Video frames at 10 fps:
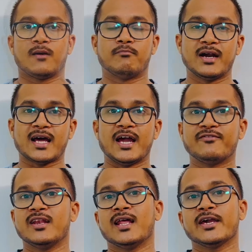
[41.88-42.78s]
but I
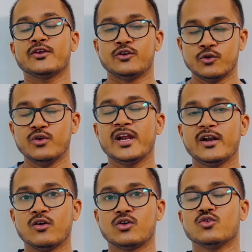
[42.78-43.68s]
feel like you
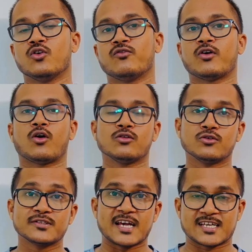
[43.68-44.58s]
need not to go for all
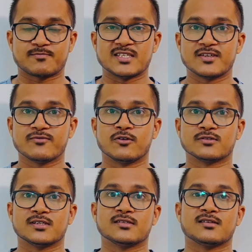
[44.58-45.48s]
those expensive
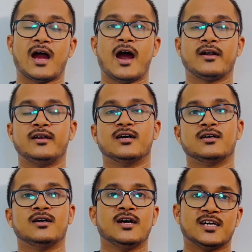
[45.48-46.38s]
courses and
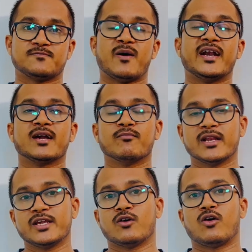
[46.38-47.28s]
spending
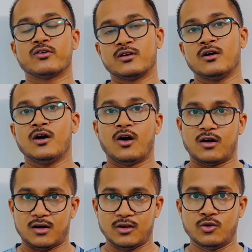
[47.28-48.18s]
money on
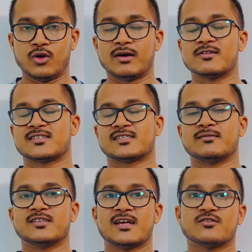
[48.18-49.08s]
low level
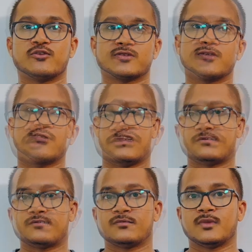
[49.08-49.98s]
system design courses.
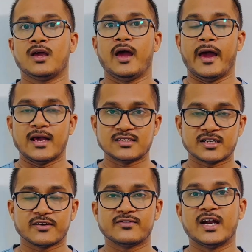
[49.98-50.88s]

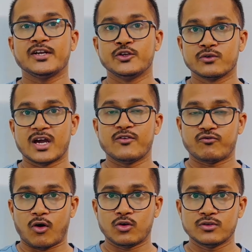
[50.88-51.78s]
Instead of that, you can
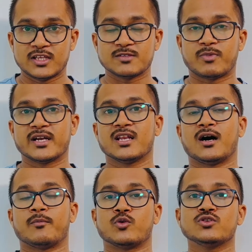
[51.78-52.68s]
follow this particular
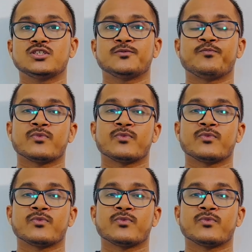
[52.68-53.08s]
approach,